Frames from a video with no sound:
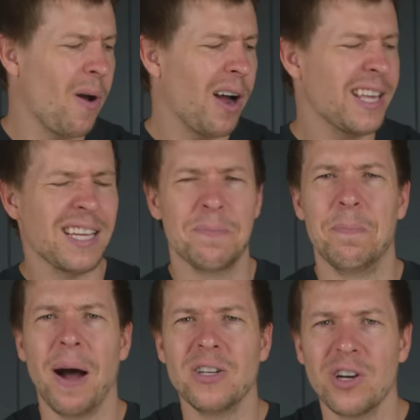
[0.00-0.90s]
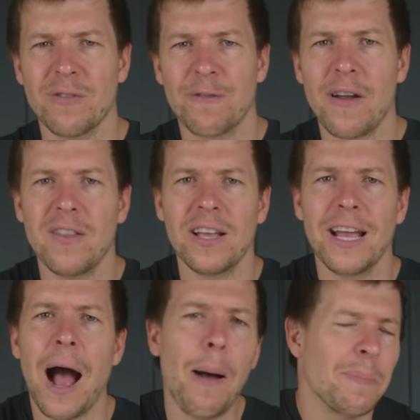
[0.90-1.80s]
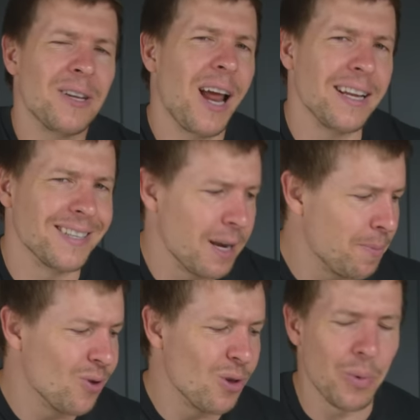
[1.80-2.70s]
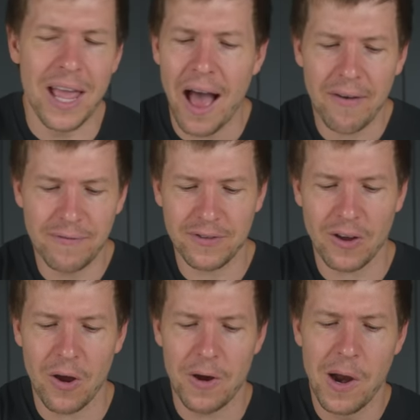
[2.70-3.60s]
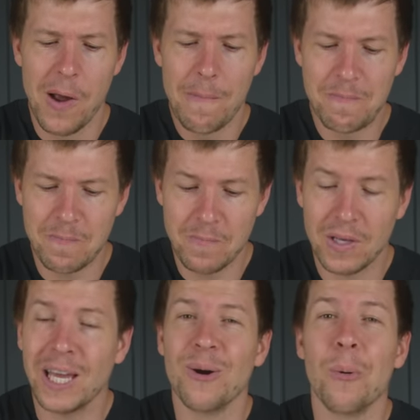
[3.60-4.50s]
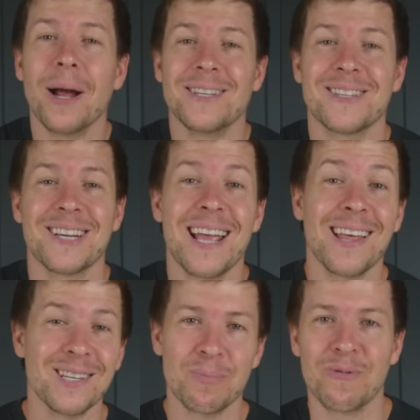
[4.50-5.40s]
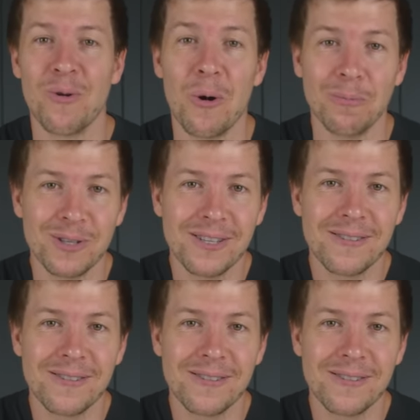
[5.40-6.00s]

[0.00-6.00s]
I guess, budget-friendly, up-to-date CPU that we have, so cannot wait to see how this performs.